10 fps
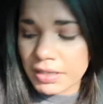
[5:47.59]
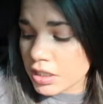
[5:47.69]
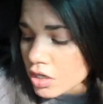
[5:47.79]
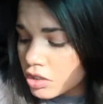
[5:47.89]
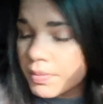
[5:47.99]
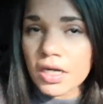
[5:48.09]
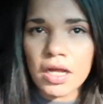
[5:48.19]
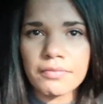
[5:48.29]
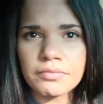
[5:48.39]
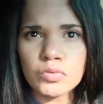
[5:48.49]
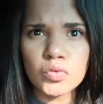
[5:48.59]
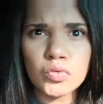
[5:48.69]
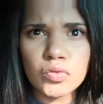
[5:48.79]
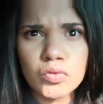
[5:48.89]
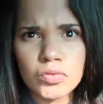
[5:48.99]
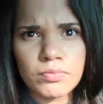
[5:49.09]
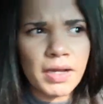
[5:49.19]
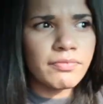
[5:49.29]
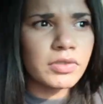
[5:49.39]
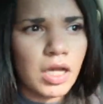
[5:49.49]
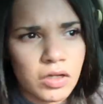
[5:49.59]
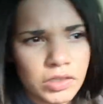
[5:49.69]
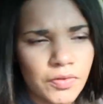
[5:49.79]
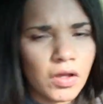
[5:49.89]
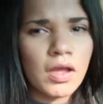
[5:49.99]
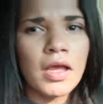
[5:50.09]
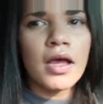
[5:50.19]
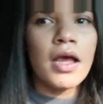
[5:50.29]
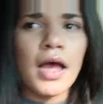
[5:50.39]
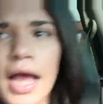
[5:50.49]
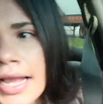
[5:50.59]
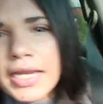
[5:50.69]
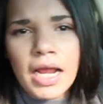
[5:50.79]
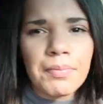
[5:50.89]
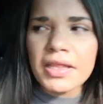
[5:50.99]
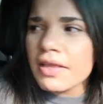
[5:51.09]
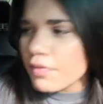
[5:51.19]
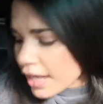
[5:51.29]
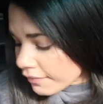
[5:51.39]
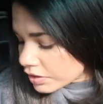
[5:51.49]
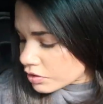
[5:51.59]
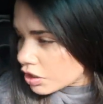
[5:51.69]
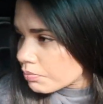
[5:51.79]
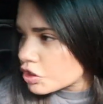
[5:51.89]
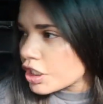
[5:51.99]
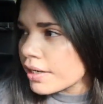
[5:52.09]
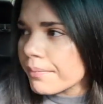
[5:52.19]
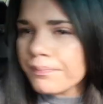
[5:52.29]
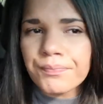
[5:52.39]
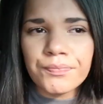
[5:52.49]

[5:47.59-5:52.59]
My tacos better not. Ooh, my tacos fall. I cannot believe we have to jump ship.